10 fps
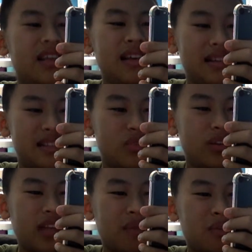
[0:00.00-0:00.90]
and screen
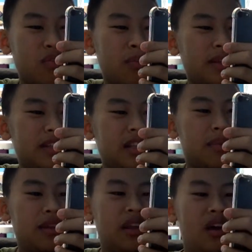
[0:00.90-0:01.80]
time information
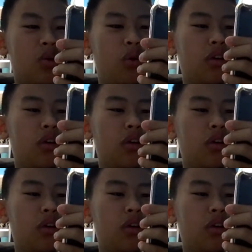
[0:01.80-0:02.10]
depending on